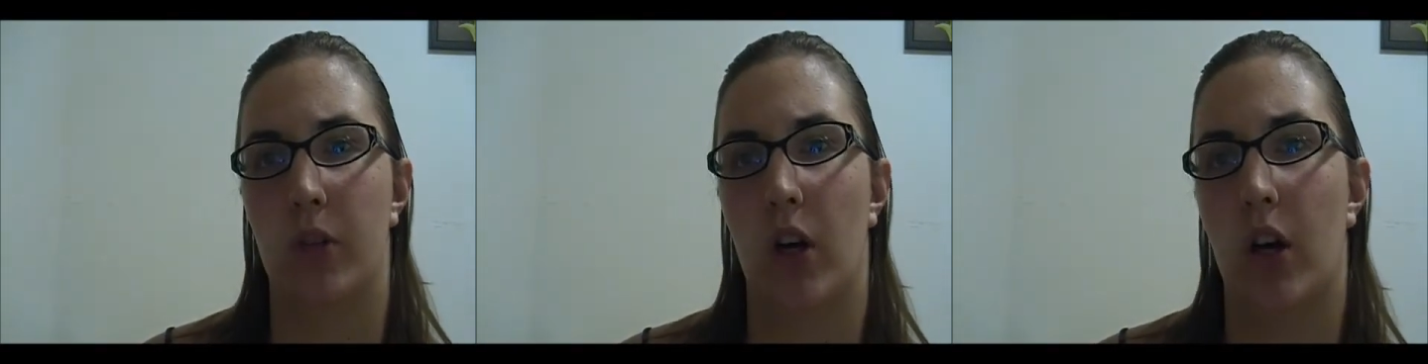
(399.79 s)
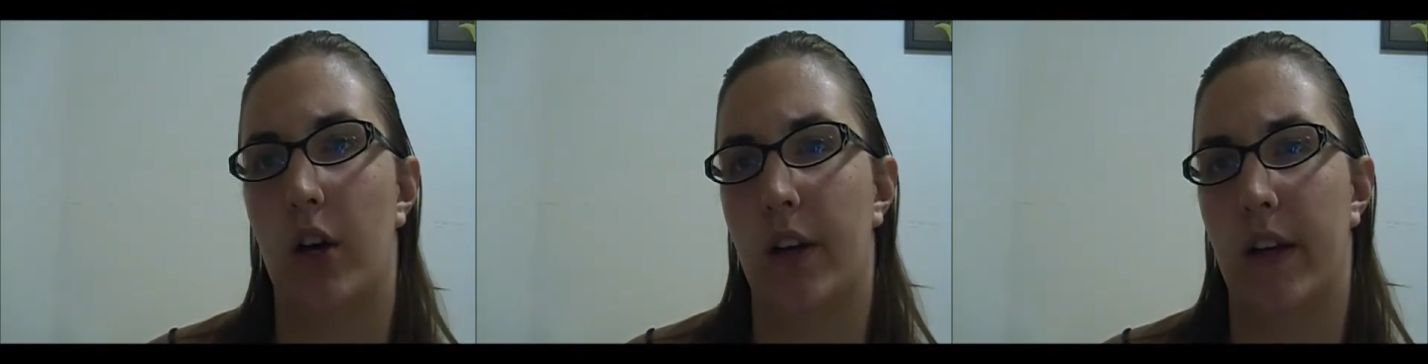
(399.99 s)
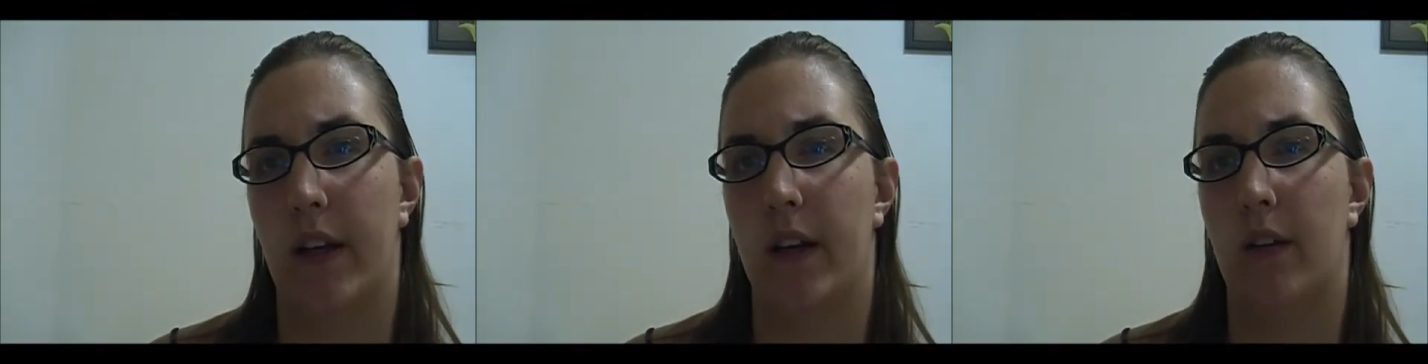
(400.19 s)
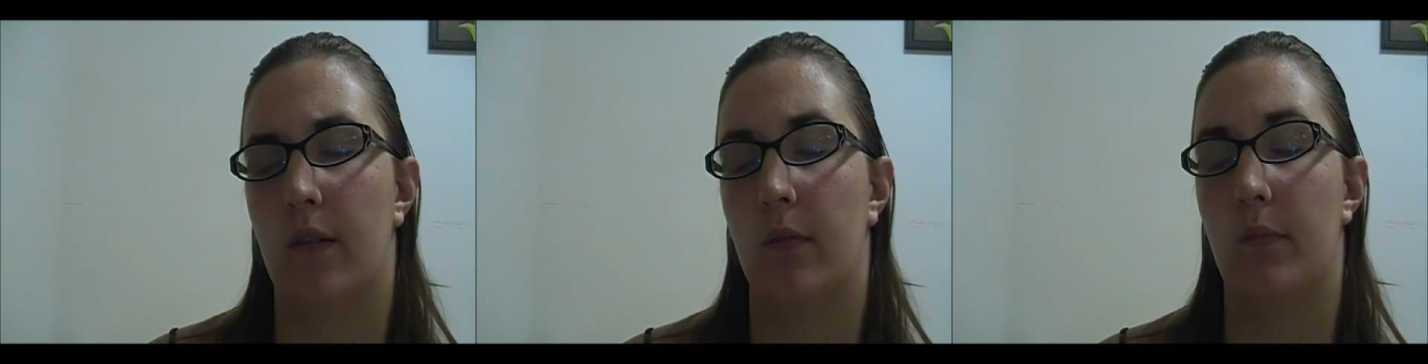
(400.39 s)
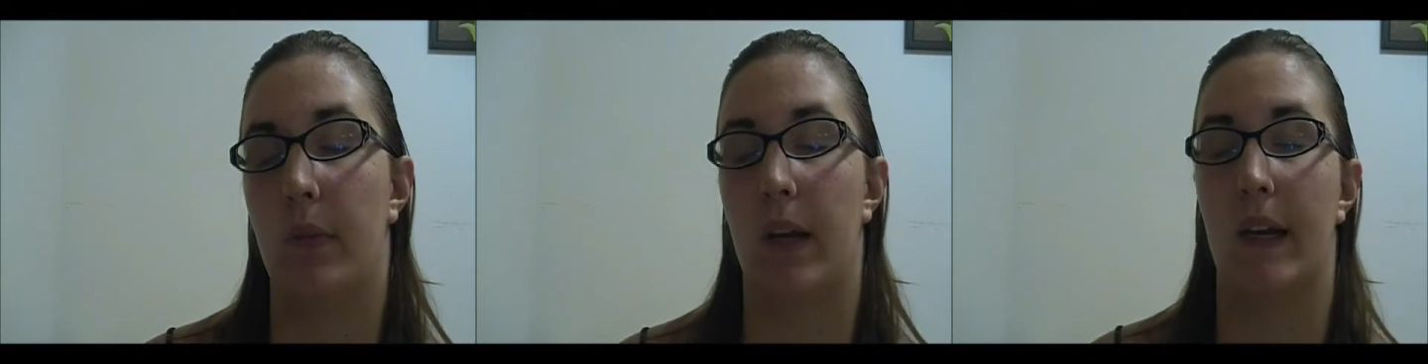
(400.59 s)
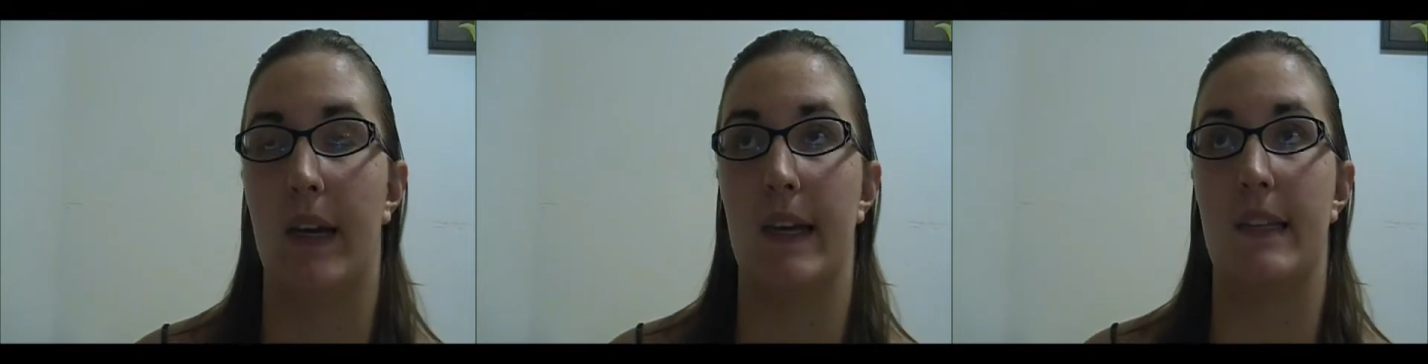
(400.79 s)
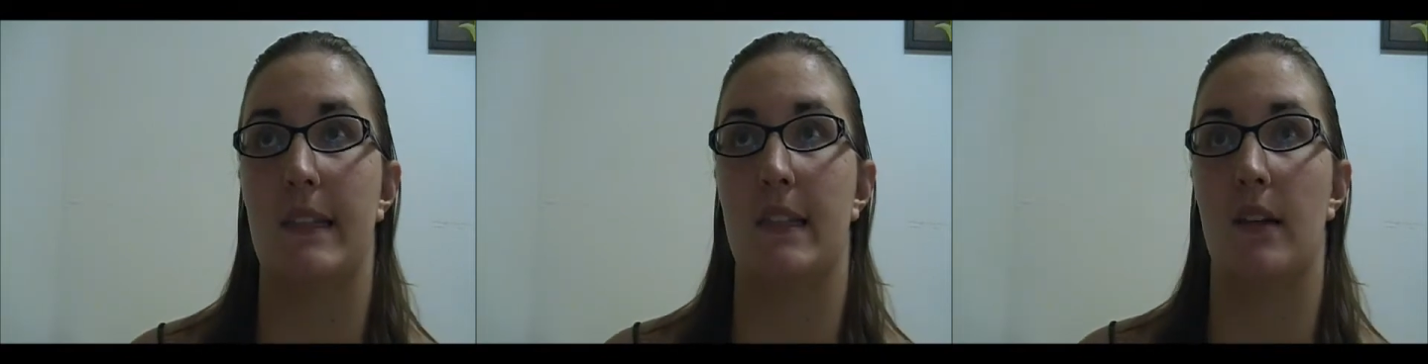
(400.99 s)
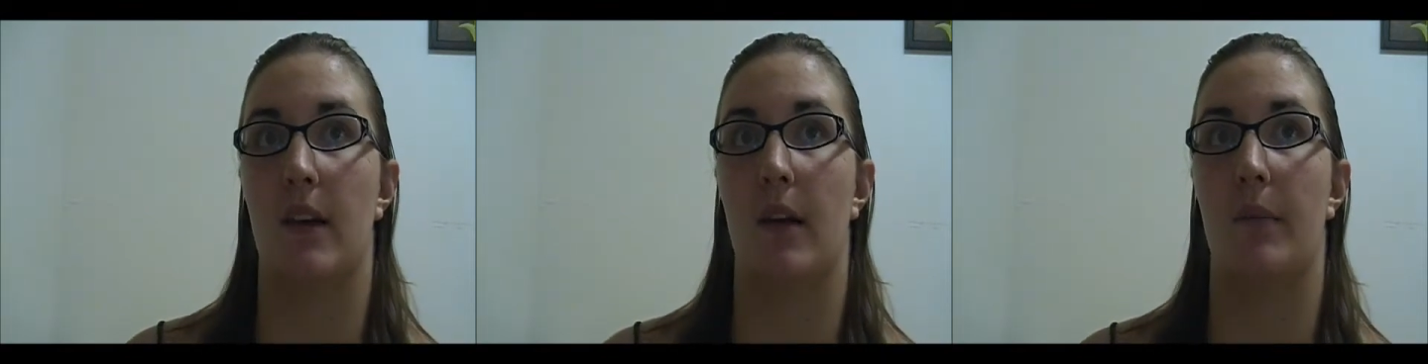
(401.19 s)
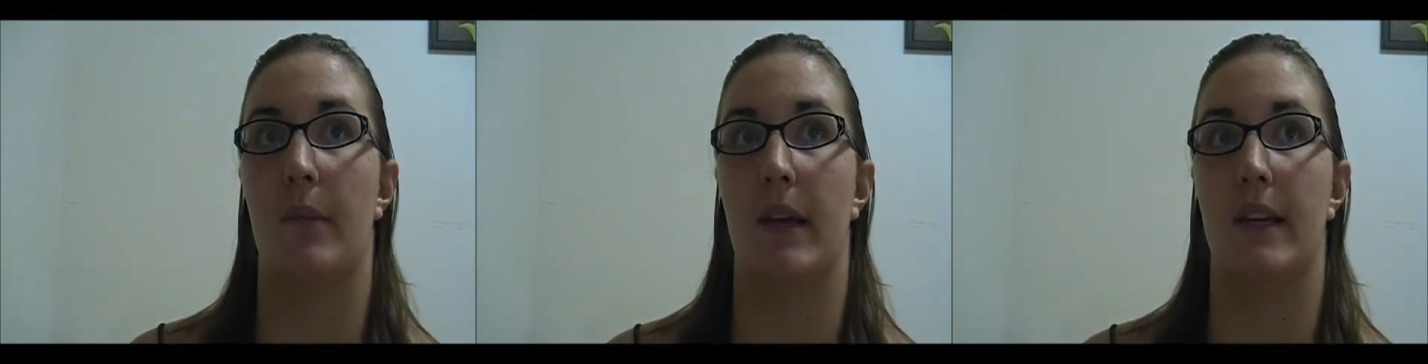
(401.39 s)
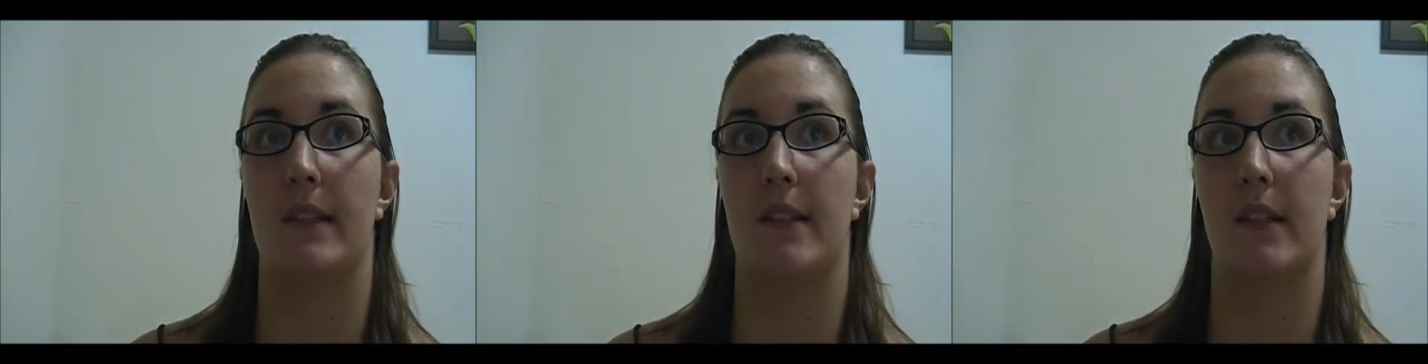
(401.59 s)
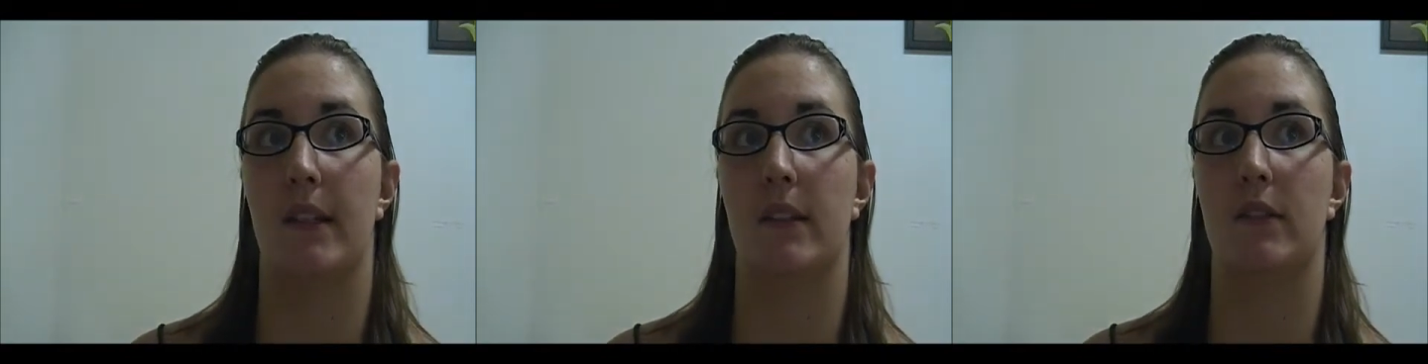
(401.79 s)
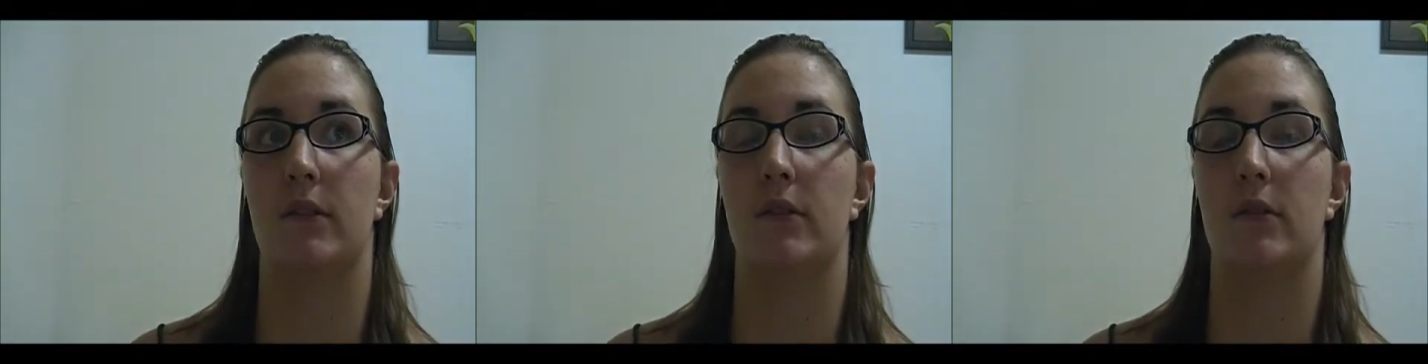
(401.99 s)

Guardian, but it's amazing.